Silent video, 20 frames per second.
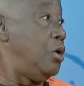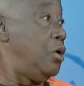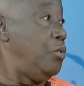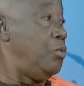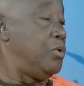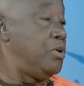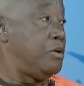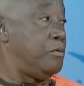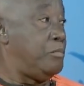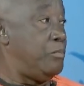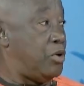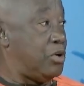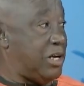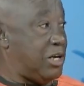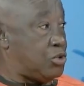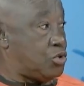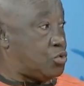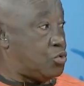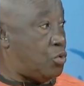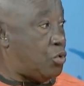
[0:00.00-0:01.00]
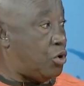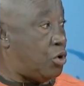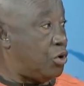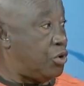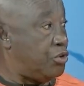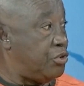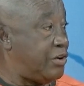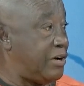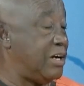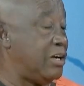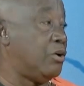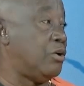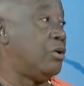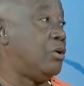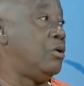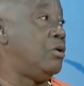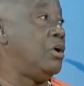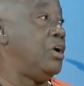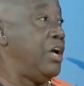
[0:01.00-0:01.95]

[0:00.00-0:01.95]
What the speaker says: with a more than 200 or